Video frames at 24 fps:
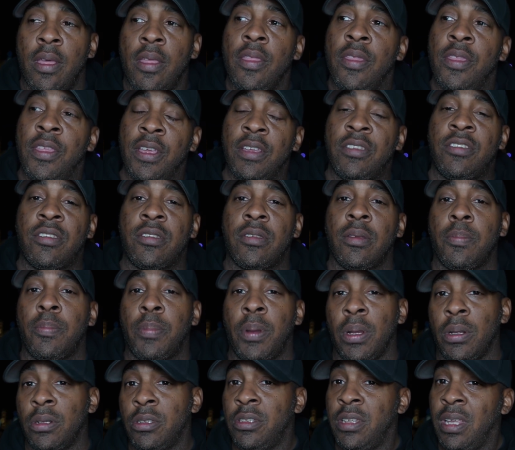This
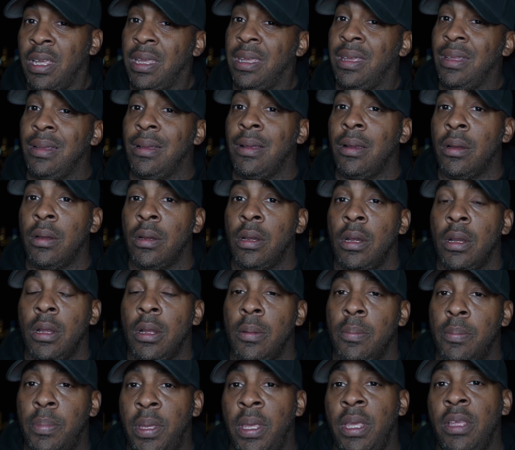particular
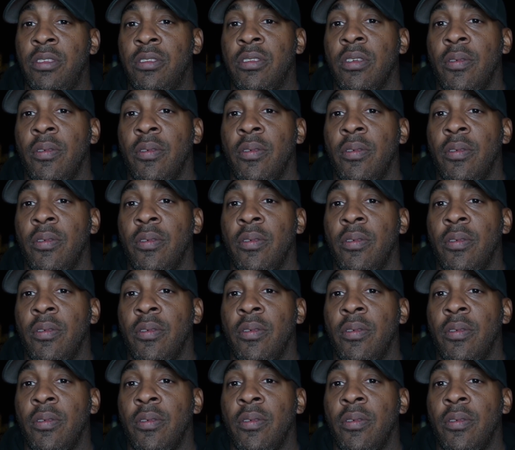piece